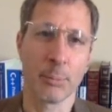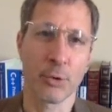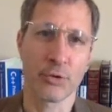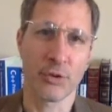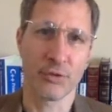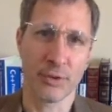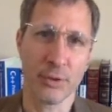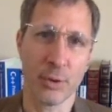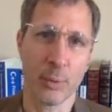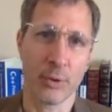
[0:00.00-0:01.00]
and it puts
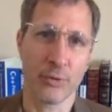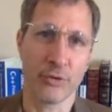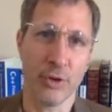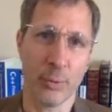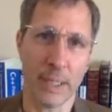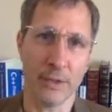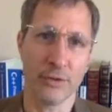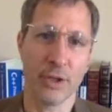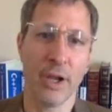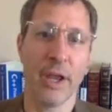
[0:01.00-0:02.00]
a 0 where there's
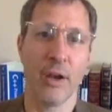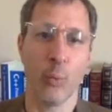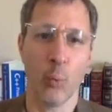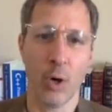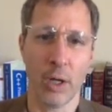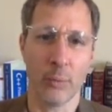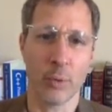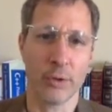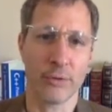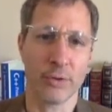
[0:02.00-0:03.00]
no edge and a
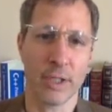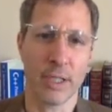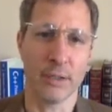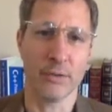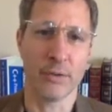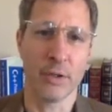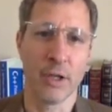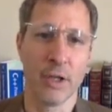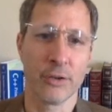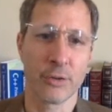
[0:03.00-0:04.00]
1 where there's an
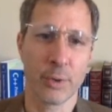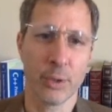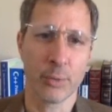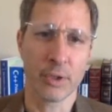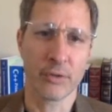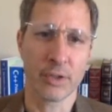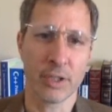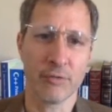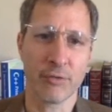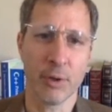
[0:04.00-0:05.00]
edge. So here we
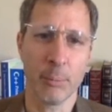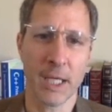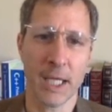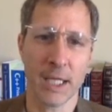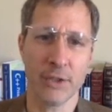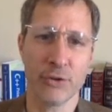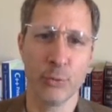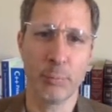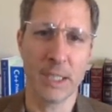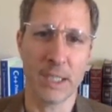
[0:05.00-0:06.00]
can see from
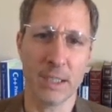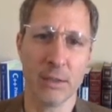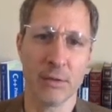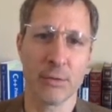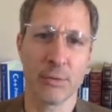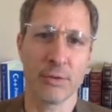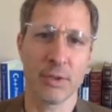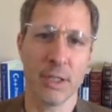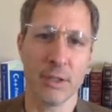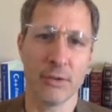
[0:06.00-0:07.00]
A to B
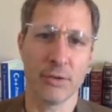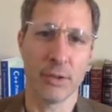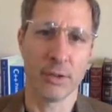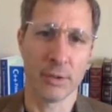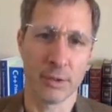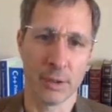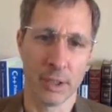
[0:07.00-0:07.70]
there is an edge.